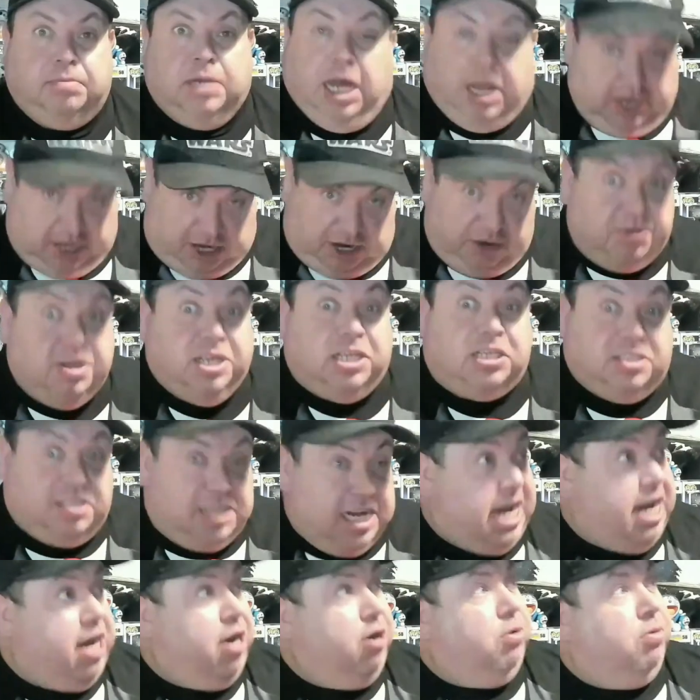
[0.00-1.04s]
And here he is
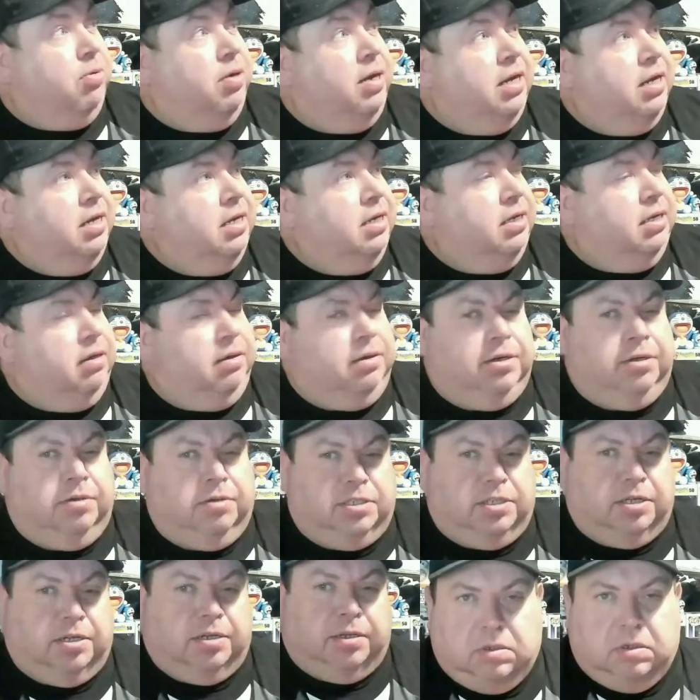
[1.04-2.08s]
now! Oh no, he's
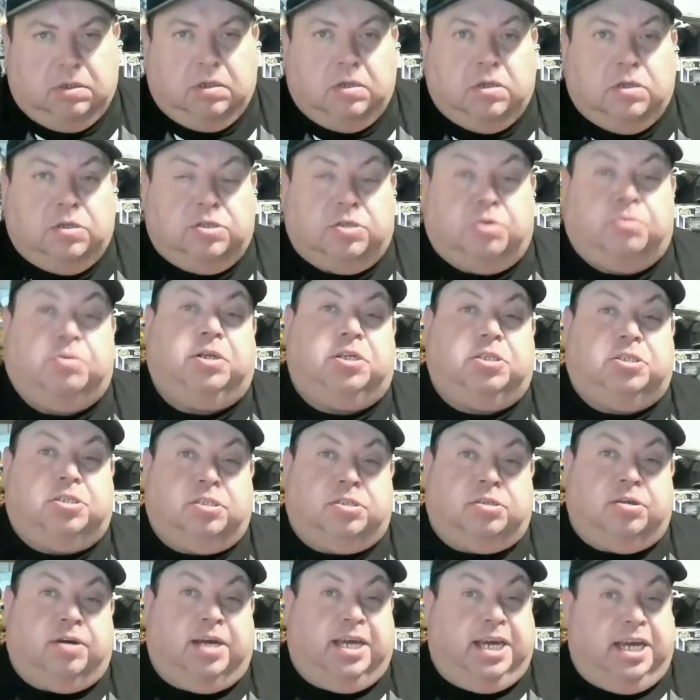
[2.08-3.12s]
not. So
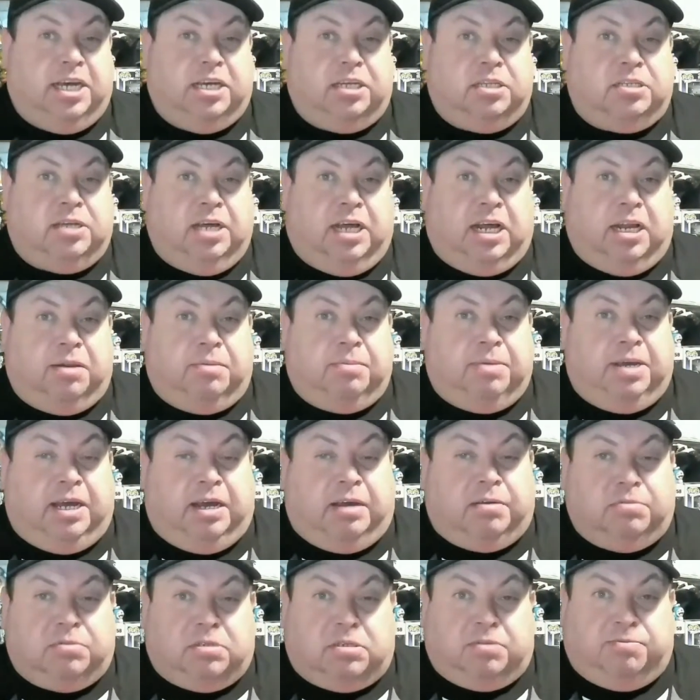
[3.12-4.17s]
Richard's not here to help me
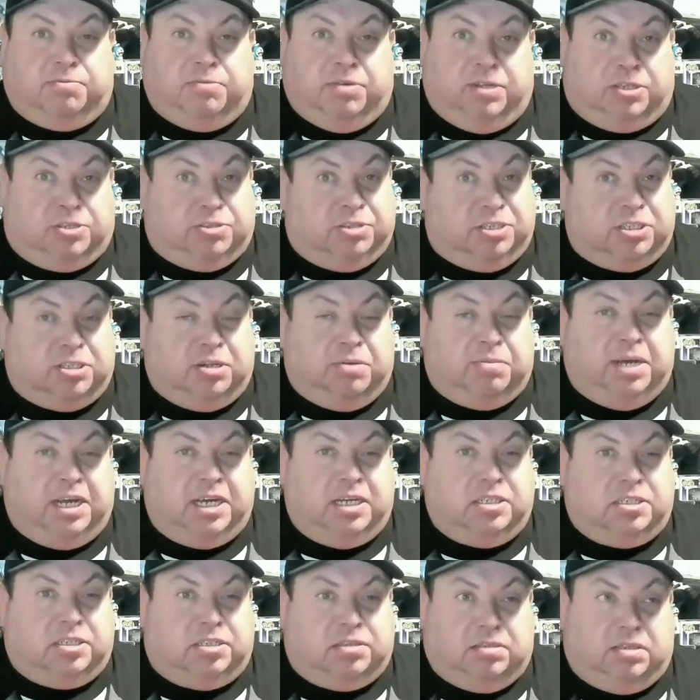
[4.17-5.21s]
out with Crystal
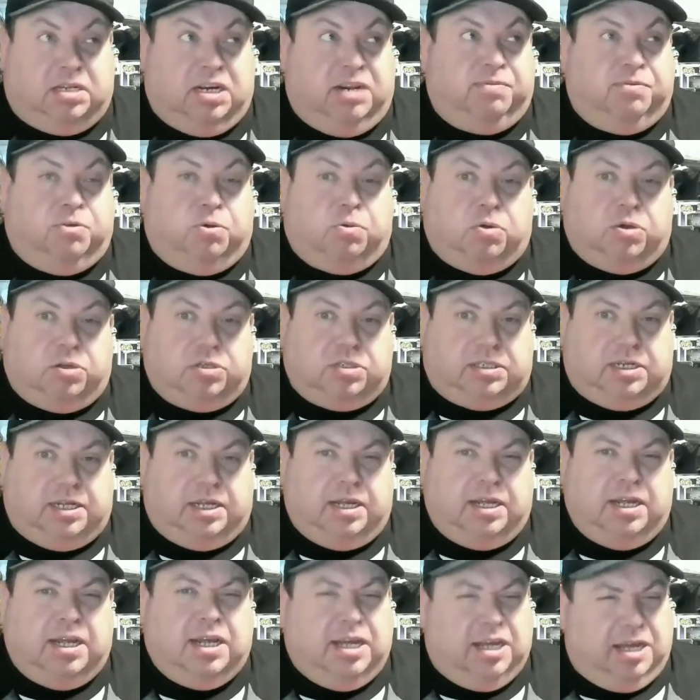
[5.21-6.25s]
Maze, because I never watched it.